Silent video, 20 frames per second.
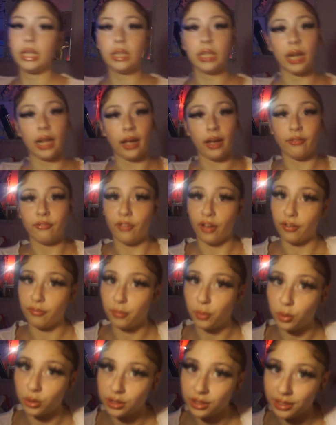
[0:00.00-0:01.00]
then I got 5
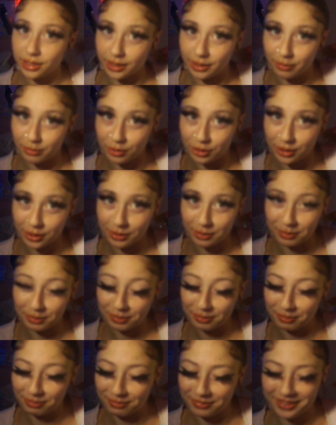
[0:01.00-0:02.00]
more Slim
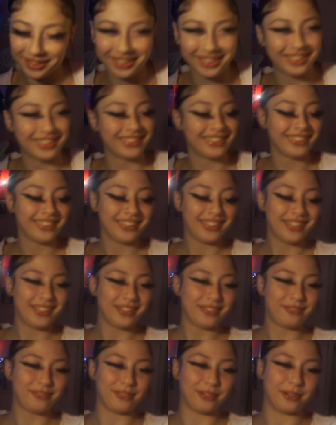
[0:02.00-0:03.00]
Jims
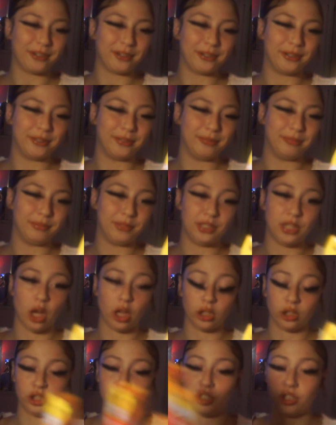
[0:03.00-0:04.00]
from
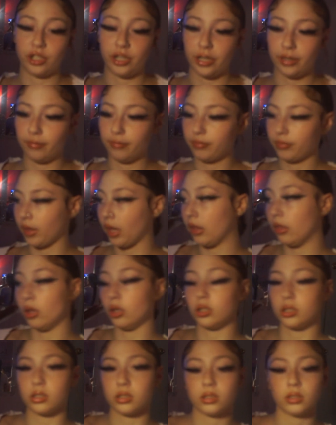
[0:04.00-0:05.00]
Dollar Tree, and
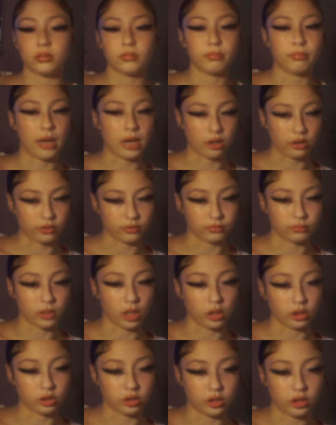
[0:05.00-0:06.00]
those batteries from
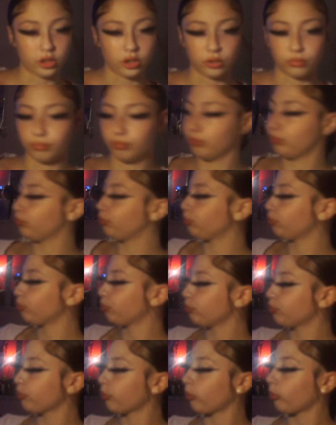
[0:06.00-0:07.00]
Dollar Tree too.
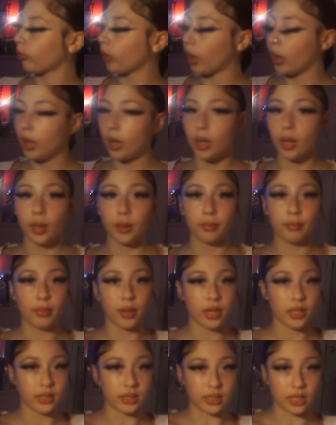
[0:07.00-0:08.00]

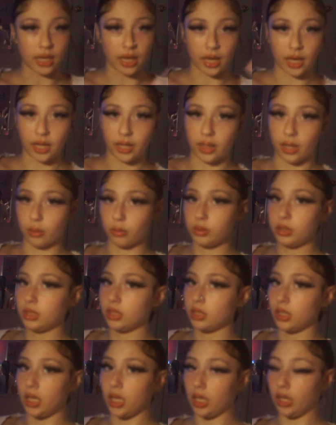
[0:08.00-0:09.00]
But yeah, that was
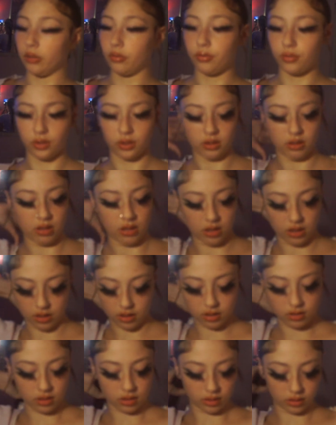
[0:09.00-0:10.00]
it for the
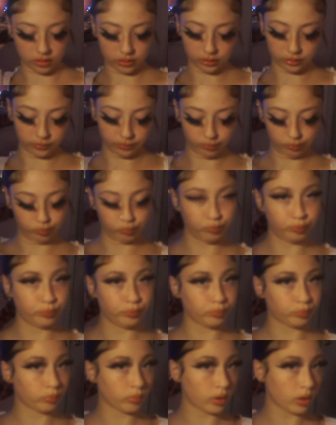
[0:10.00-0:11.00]

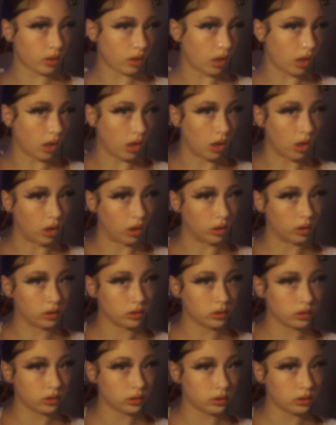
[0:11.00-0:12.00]
haul.
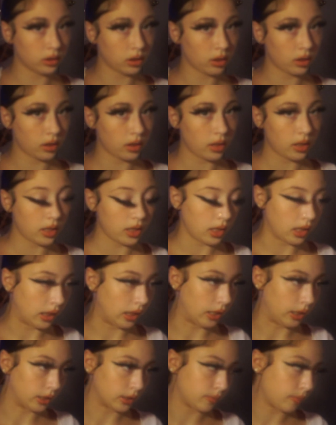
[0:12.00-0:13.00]
And
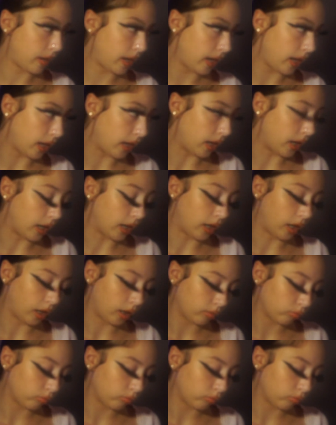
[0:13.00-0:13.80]
there's my hair.